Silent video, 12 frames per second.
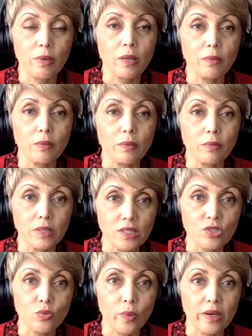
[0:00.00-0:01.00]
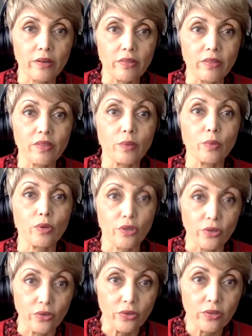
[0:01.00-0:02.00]
the public is aware that they were
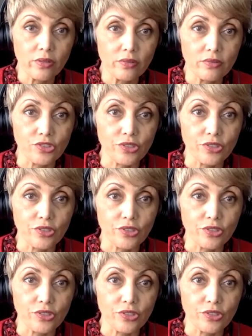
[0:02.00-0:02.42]
heard